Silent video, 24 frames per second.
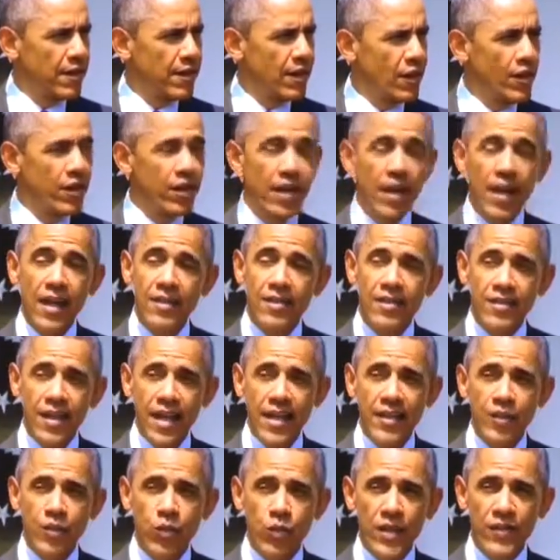Here in the United
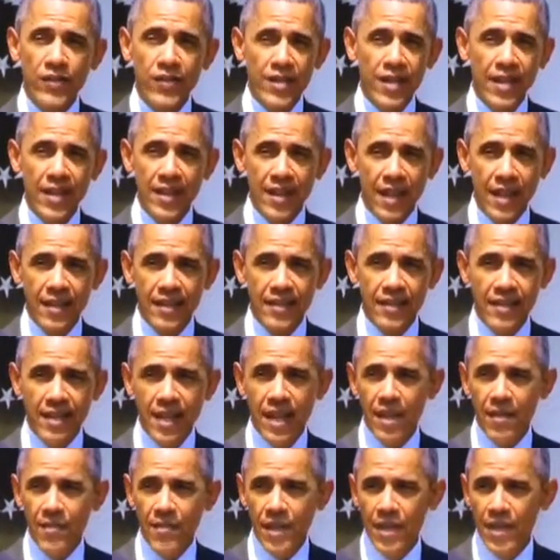States, we've seen that
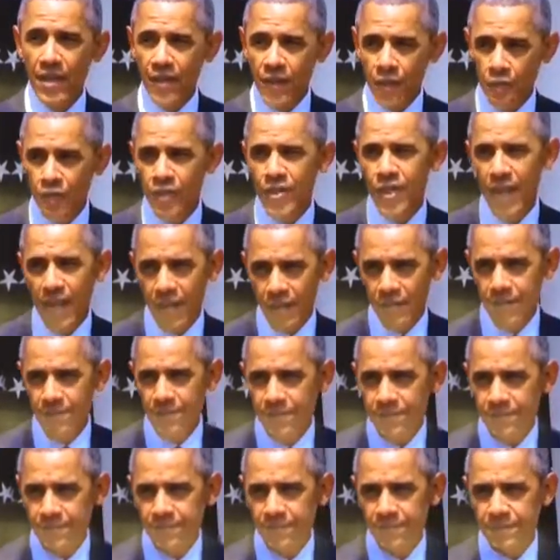same enthusiasm.
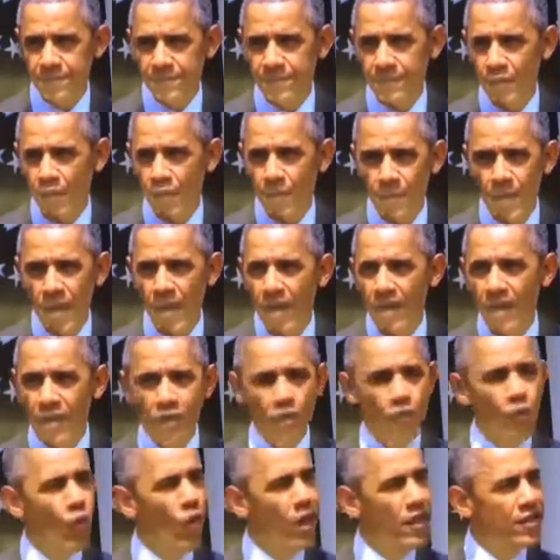There are
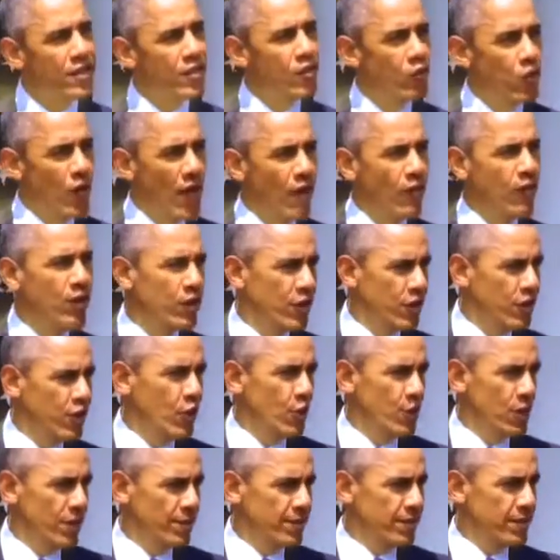Americans who want to travel to
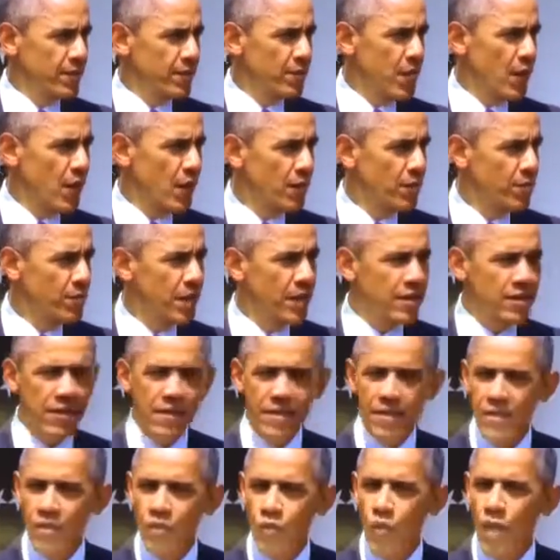Cuba, American
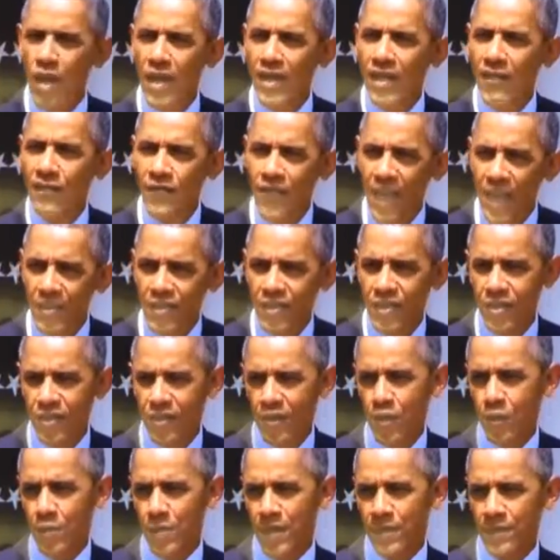businesses who want to invest in
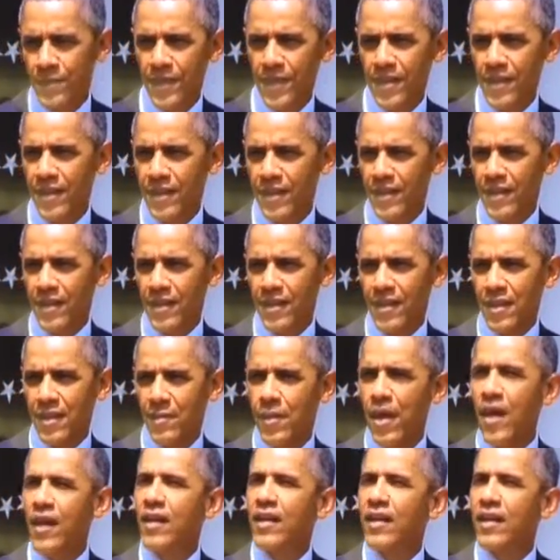Cuba,
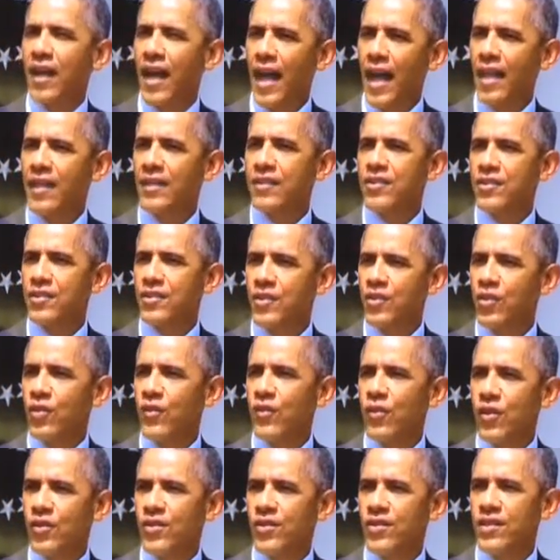American colleges and
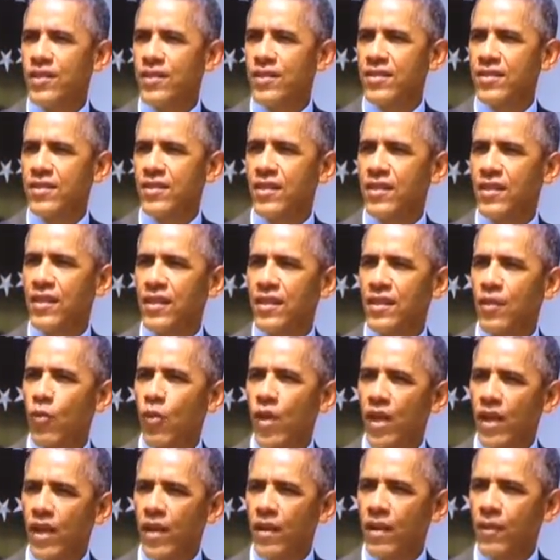universities that
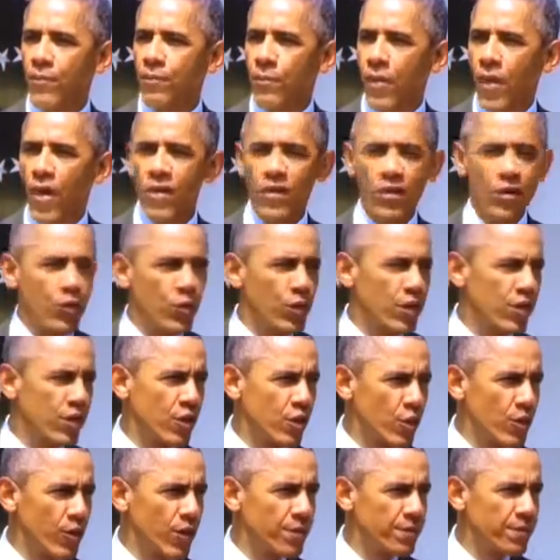want to partner with
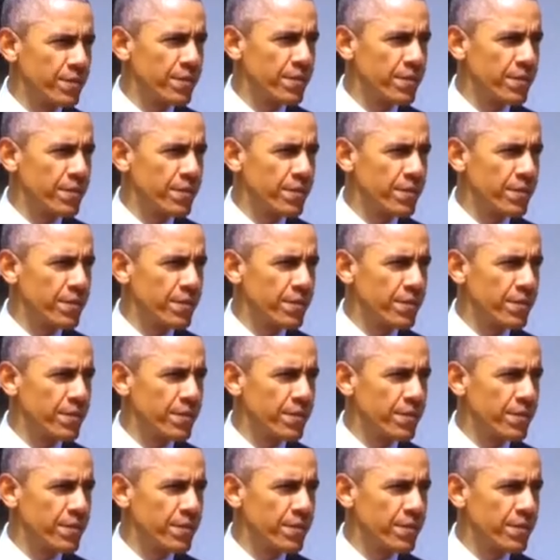Cuba.